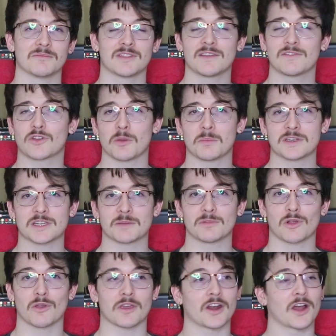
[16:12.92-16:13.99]
leave a comment down
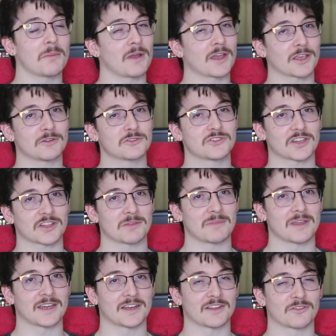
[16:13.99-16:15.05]
below, and I might go and check
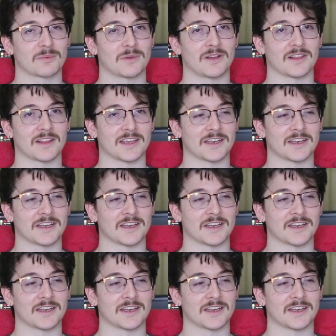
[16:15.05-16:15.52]
them out as well.